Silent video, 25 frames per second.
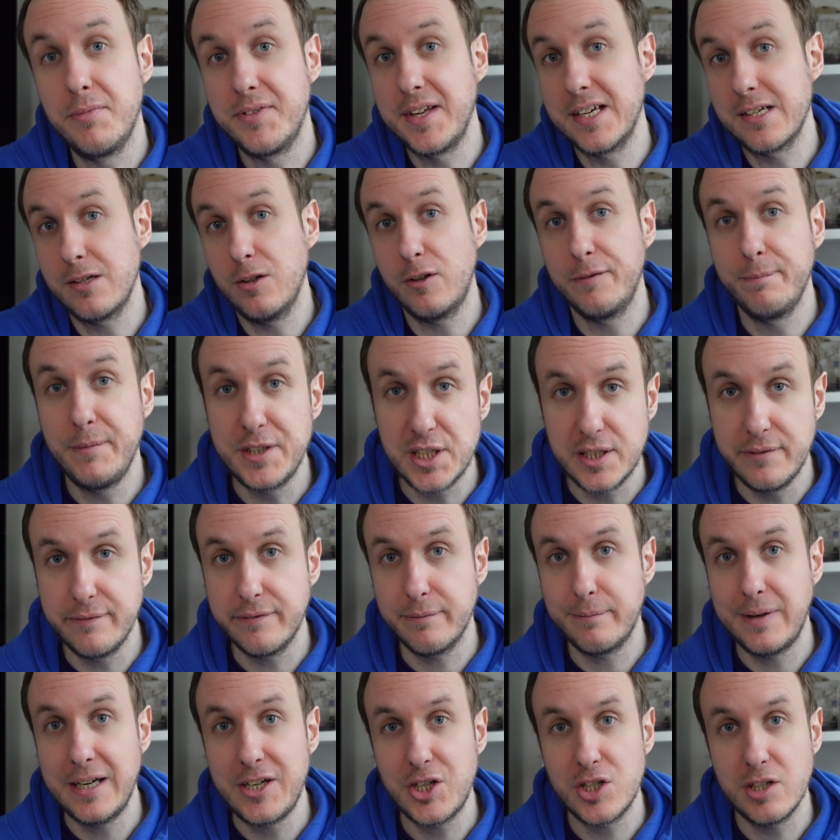There's a lot of
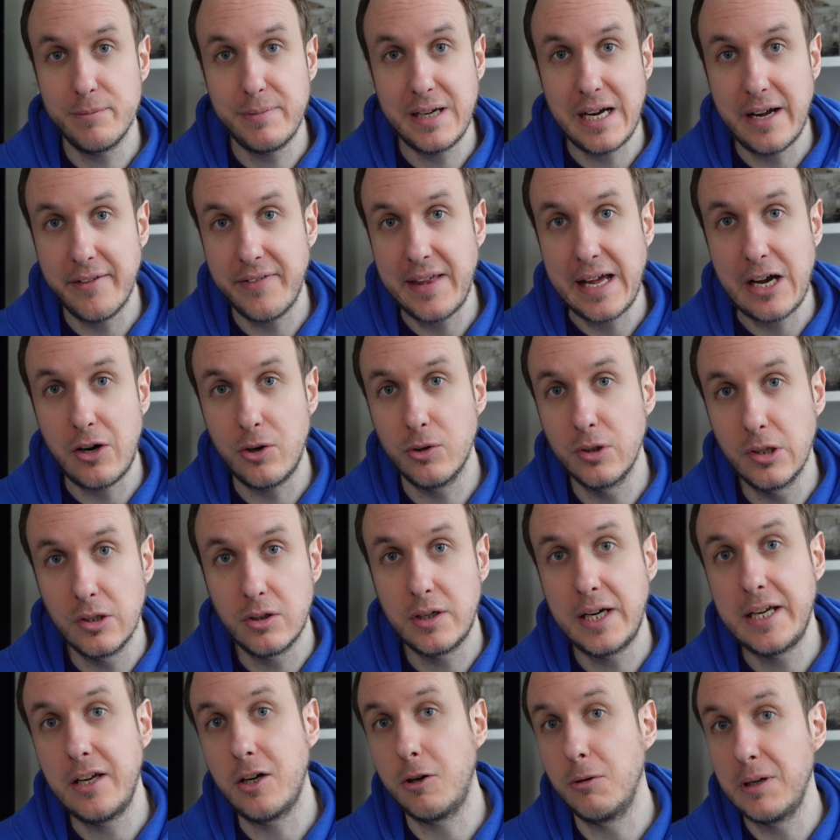misinformation about that
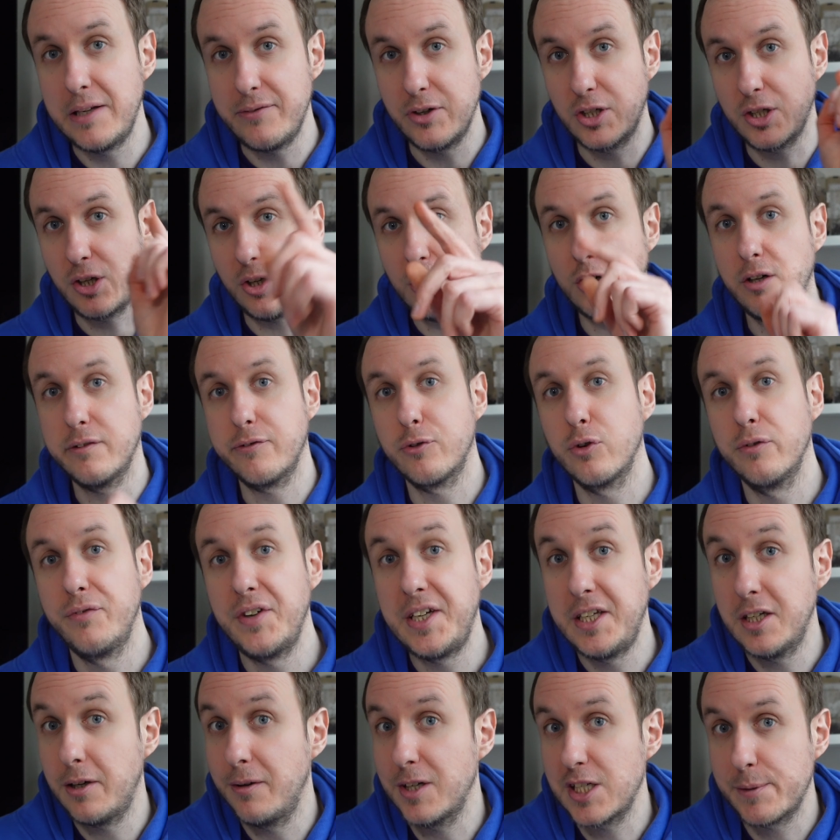online. I'll leave a card for a
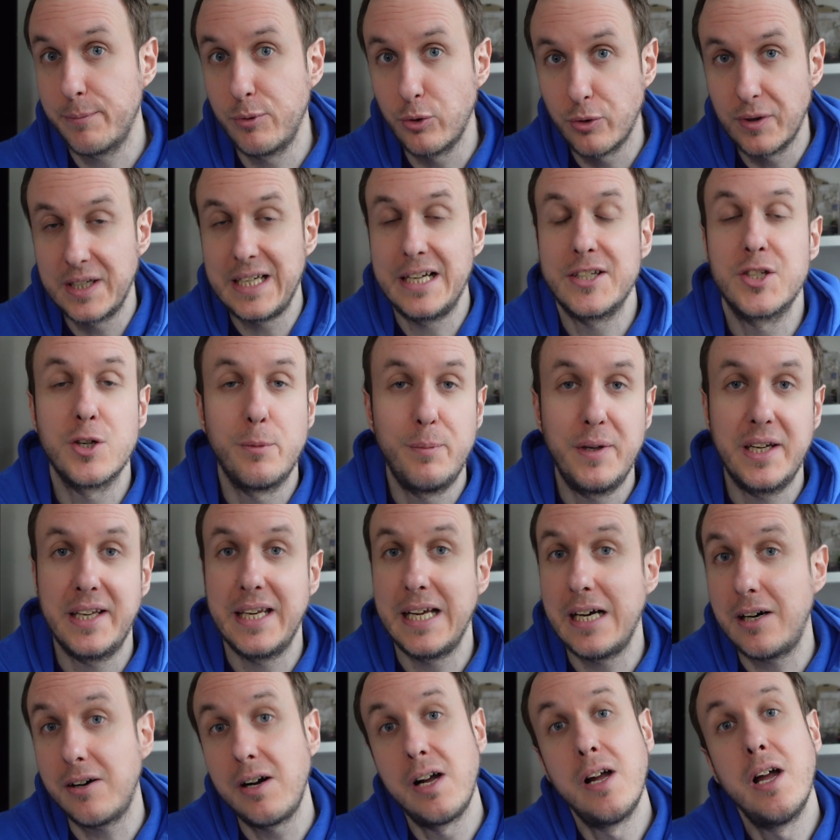video exploring that topic
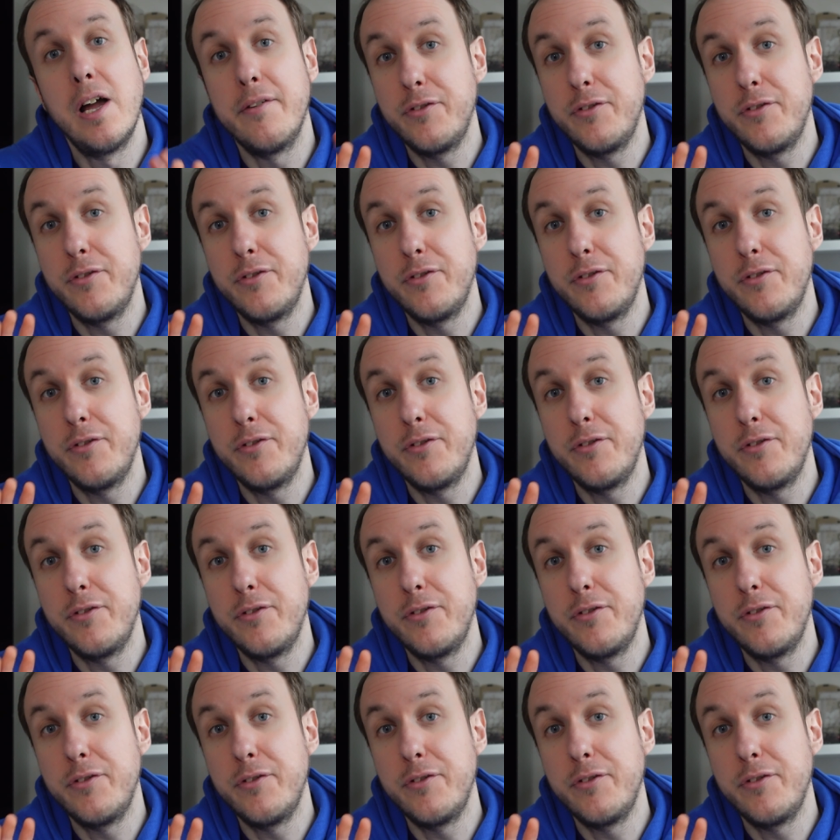now.